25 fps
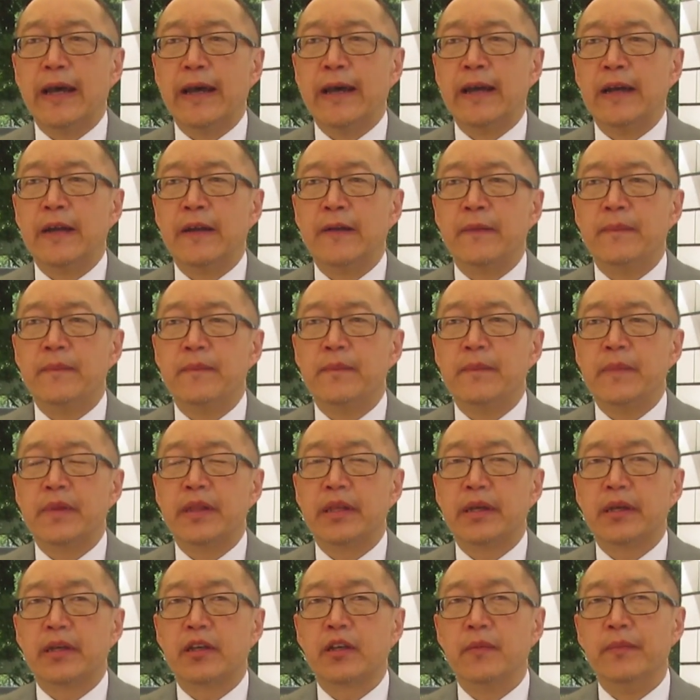Um,
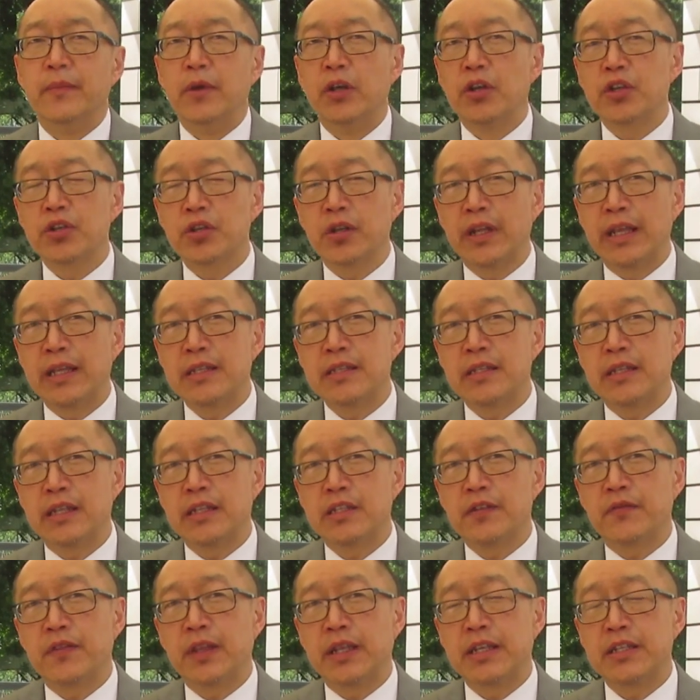the commercial
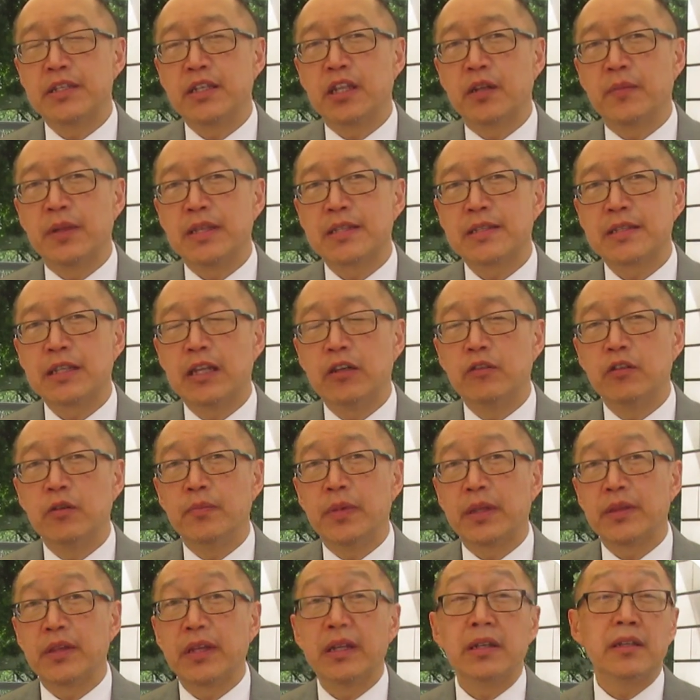Internet of Things is going to be slower,
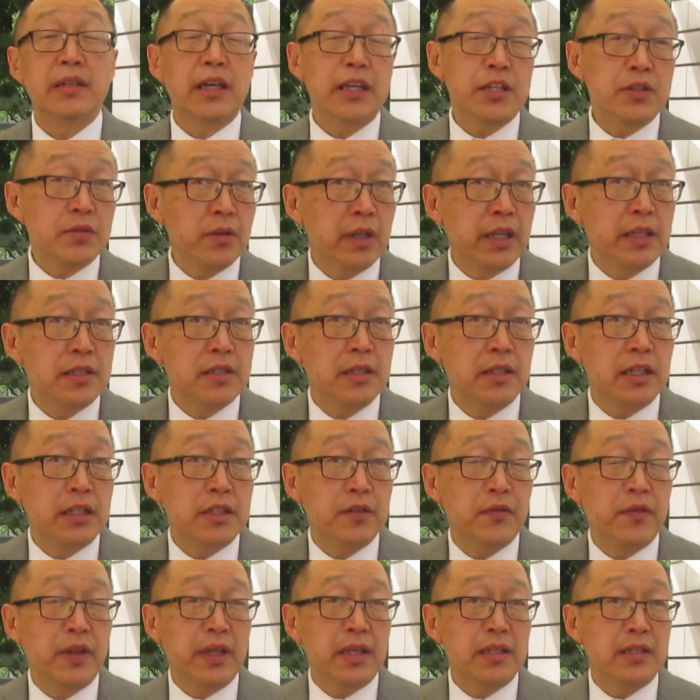but the industrial
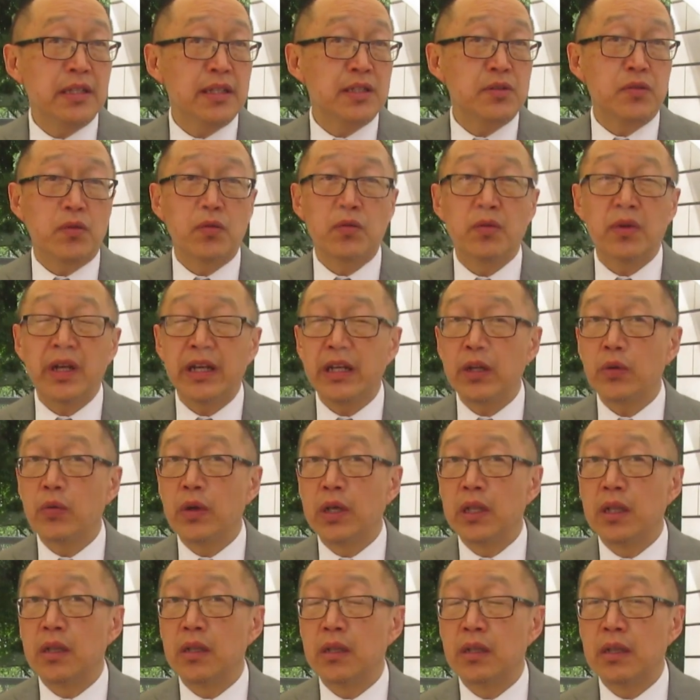Internet of Things is already
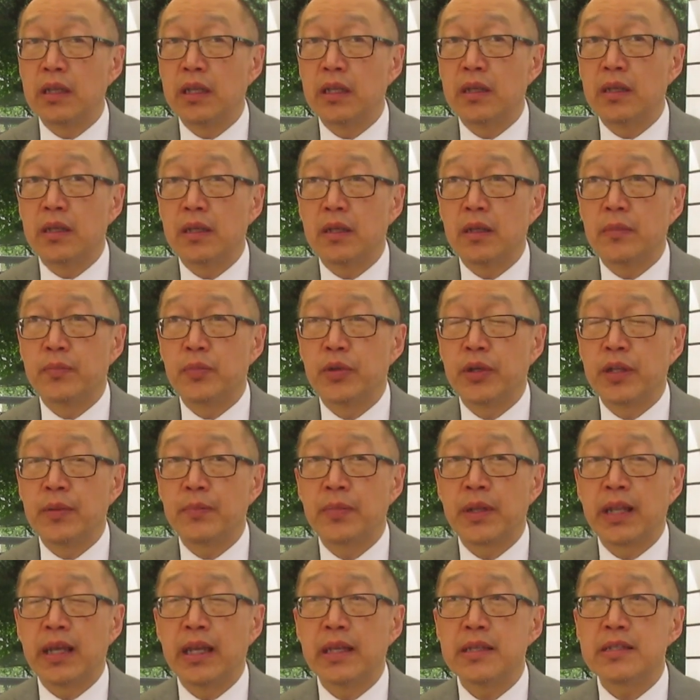well uh, put
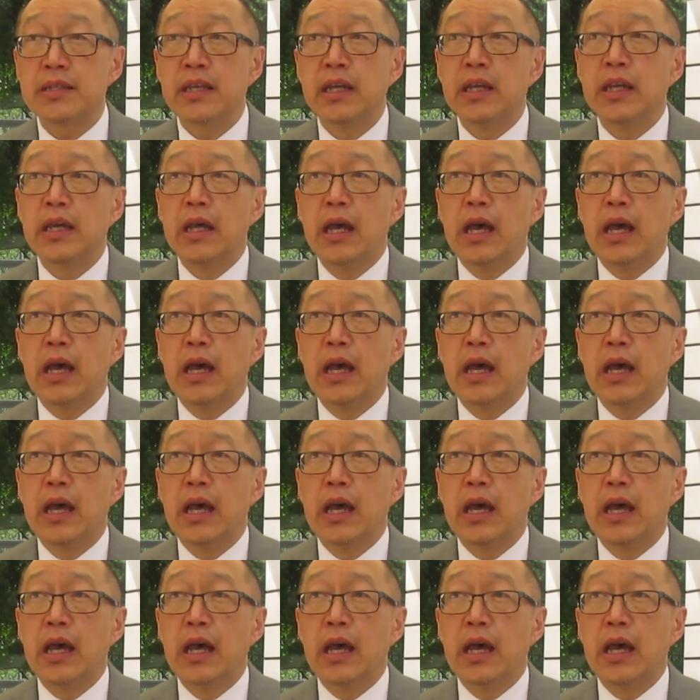in place.